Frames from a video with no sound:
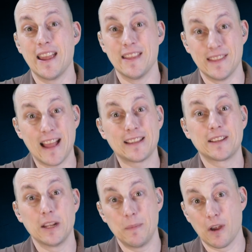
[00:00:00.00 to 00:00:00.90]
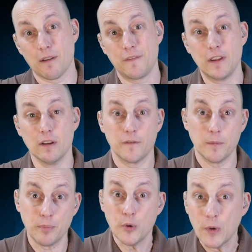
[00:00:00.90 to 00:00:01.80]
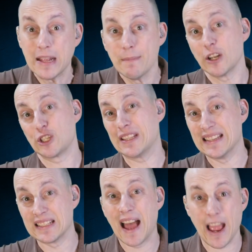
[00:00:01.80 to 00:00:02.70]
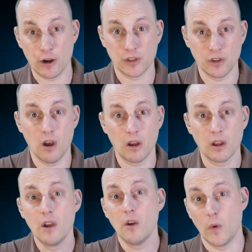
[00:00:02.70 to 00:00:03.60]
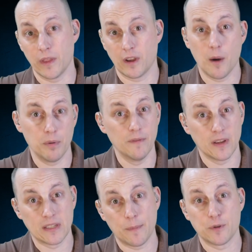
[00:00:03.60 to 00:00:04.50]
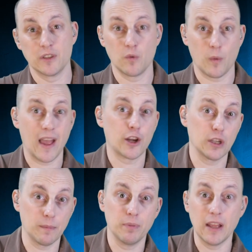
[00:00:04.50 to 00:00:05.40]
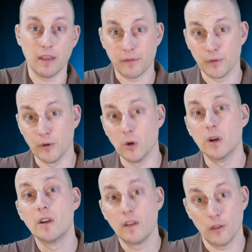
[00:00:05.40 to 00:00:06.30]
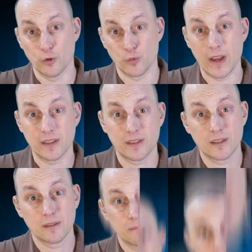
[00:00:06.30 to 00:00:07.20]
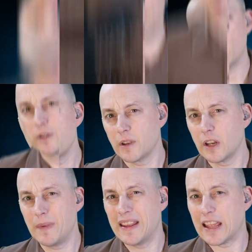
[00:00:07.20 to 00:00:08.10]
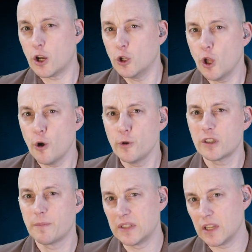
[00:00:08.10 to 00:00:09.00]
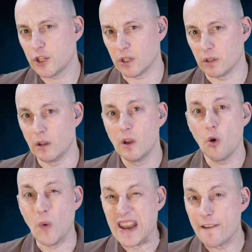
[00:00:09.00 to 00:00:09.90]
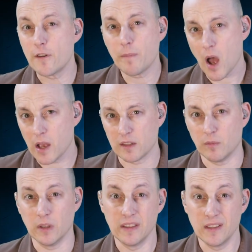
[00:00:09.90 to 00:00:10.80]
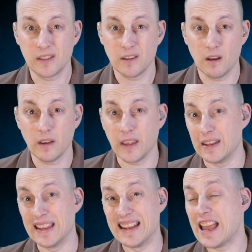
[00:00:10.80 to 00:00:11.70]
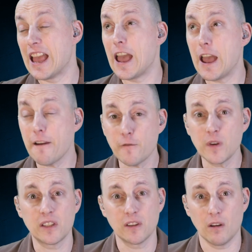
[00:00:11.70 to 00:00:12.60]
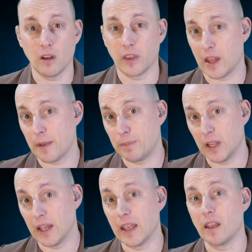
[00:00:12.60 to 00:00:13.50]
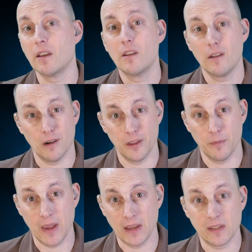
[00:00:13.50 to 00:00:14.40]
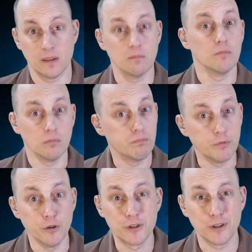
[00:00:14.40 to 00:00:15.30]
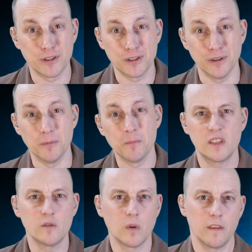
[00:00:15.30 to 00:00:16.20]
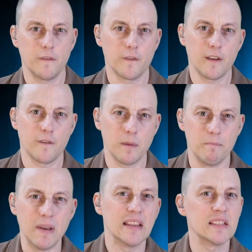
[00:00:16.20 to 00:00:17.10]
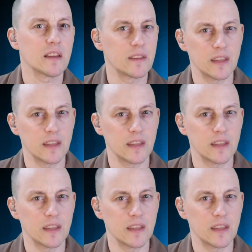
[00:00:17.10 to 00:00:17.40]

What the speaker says: And that's going to be our feel for pretty much the entire song, with a couple of exceptions where we actually play through those rests. I'm also going to be in a closed position whenever possible in this song and in every song that I play on the bass, and you should too. This is one of the very, very basic